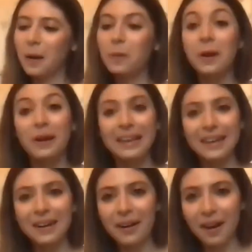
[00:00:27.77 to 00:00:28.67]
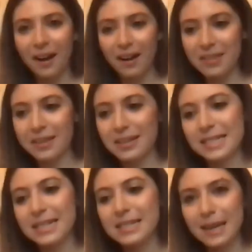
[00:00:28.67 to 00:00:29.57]
We are here on the
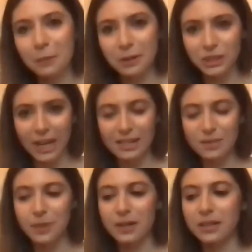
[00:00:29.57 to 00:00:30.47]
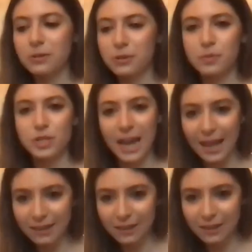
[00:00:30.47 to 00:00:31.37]
60 Hour Shakespeare YouTube
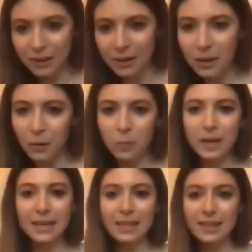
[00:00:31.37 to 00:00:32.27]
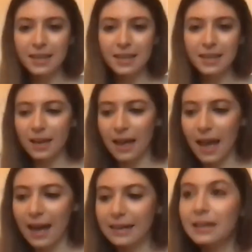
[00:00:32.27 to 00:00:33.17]
channel with
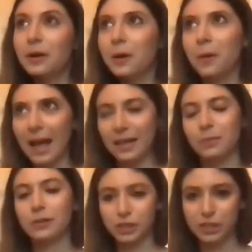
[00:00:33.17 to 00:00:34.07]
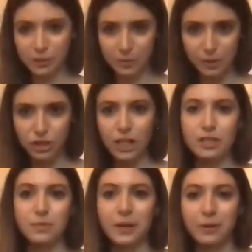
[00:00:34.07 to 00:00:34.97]
an incredible
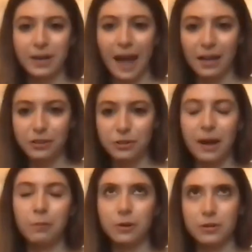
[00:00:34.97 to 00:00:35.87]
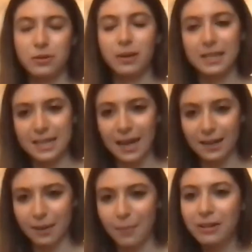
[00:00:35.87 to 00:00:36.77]
Shakespearean actor, and we're so
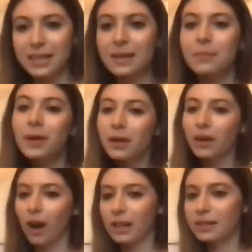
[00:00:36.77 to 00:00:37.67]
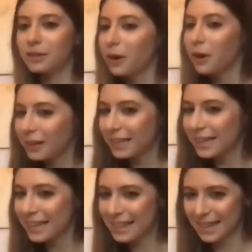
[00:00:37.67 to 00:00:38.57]
excited about him, Colin
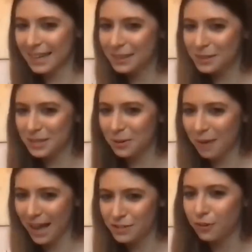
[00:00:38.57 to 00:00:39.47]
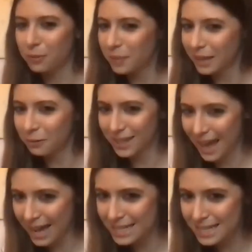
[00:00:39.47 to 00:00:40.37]
Hurley. Thank you so much for being with
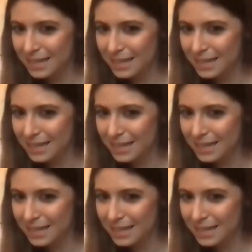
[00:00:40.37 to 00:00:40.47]
us.